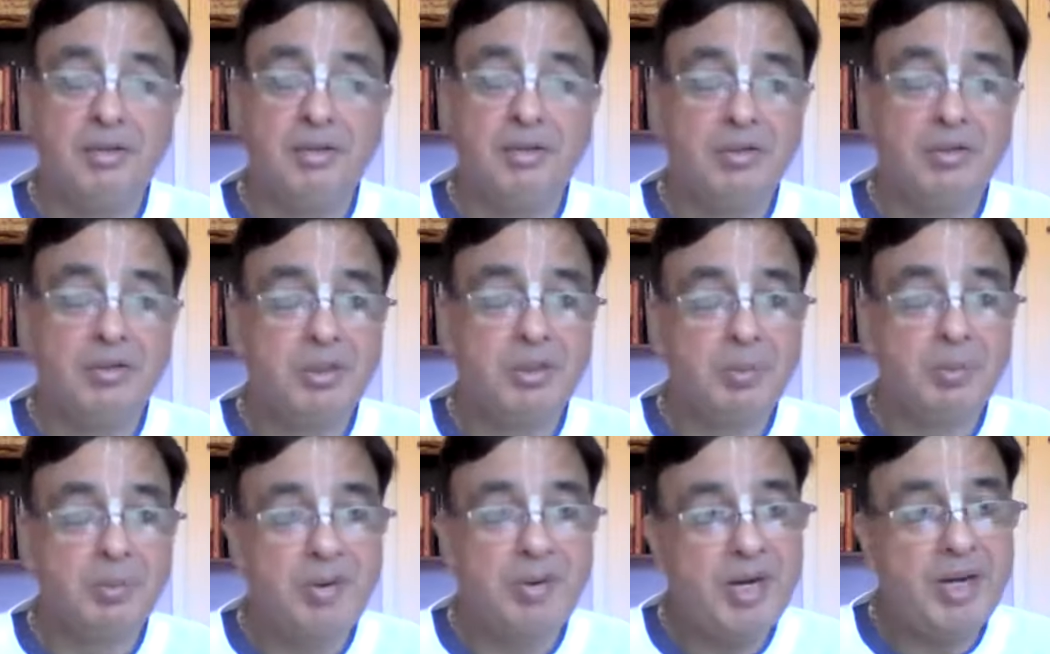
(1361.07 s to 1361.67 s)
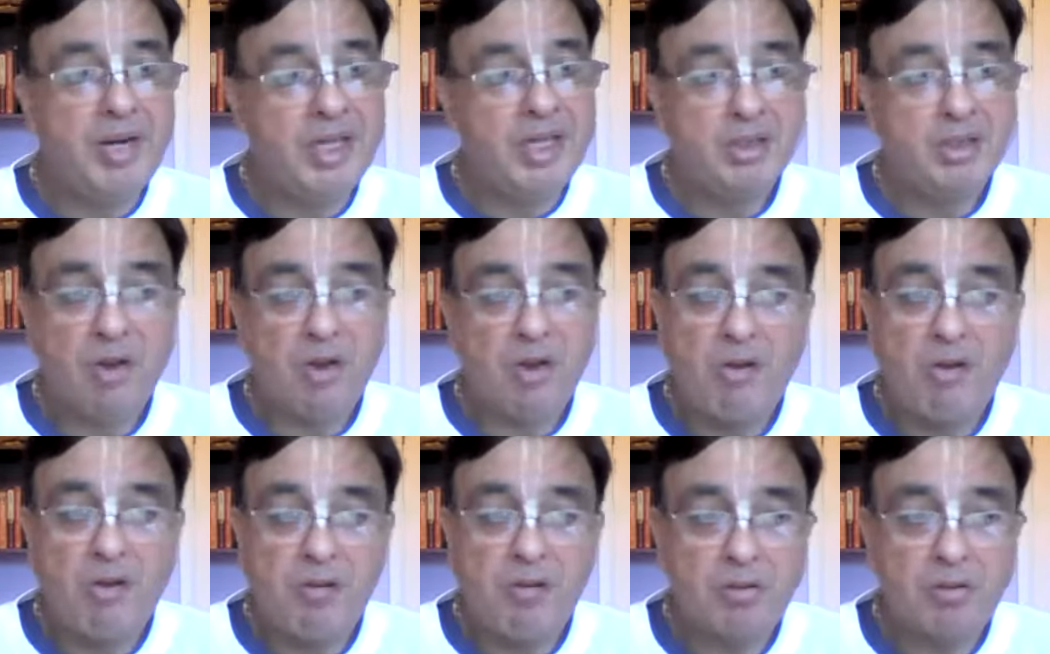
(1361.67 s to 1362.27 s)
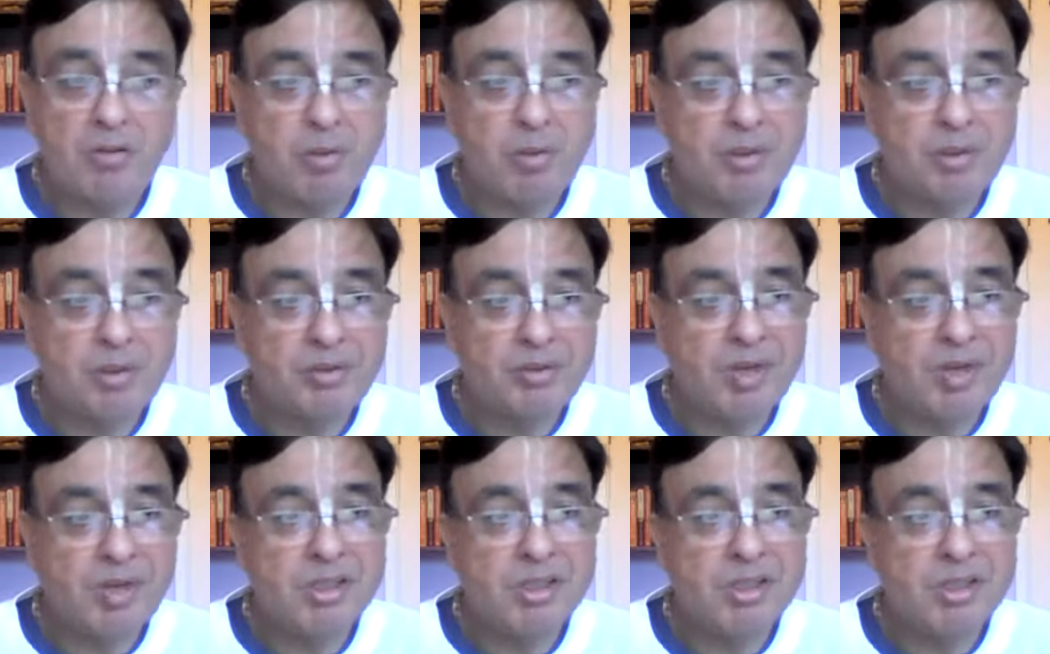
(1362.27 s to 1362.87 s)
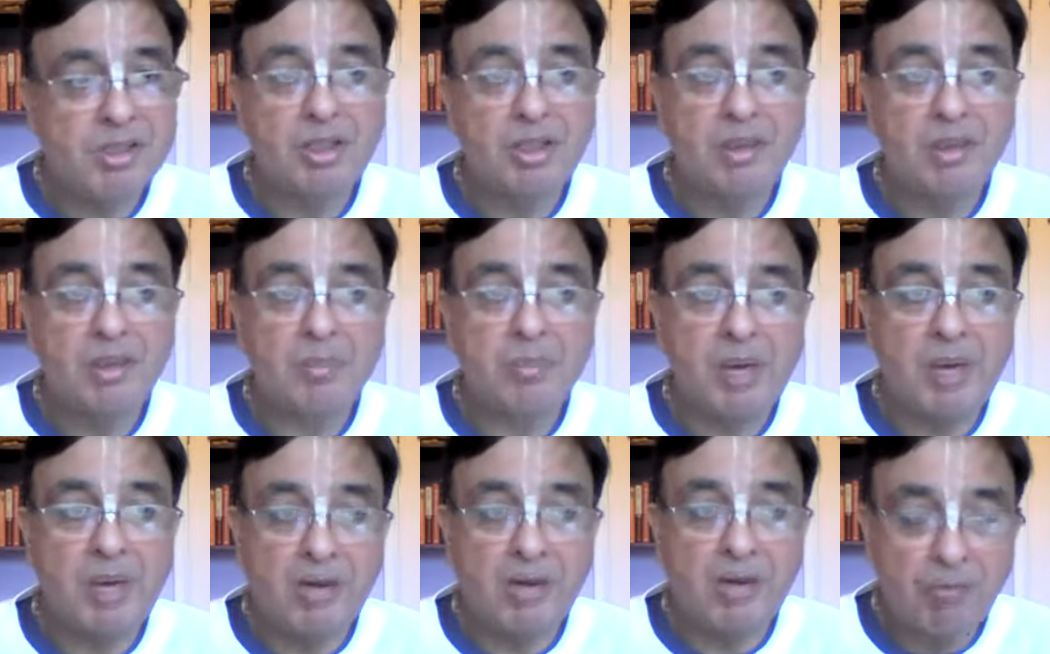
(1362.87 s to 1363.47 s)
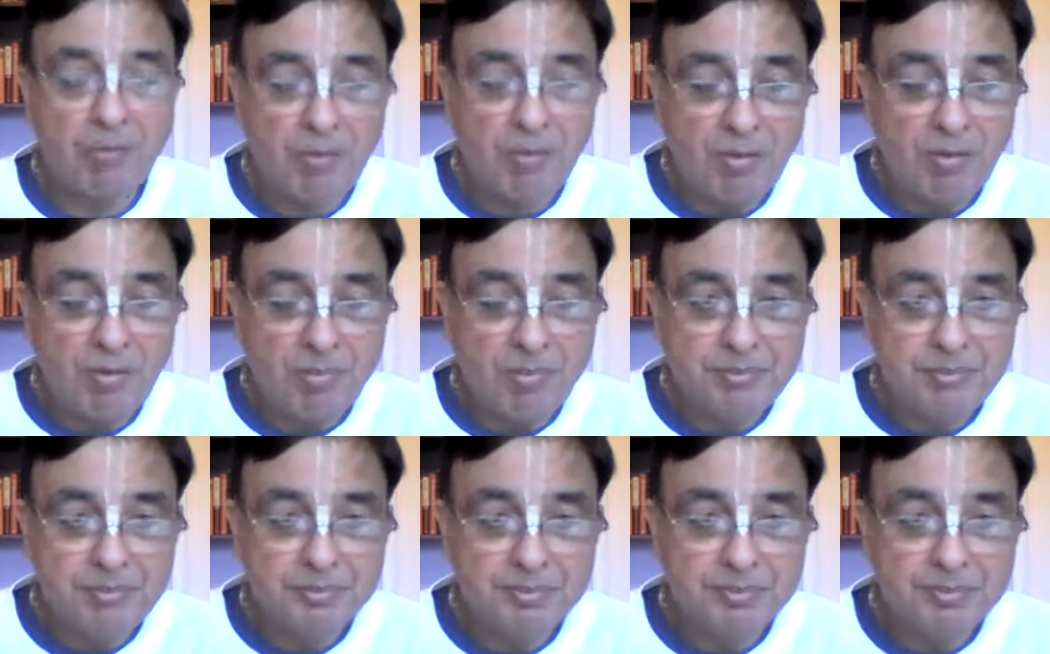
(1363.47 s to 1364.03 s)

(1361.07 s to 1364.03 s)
With prayers offered from the transcendental platform,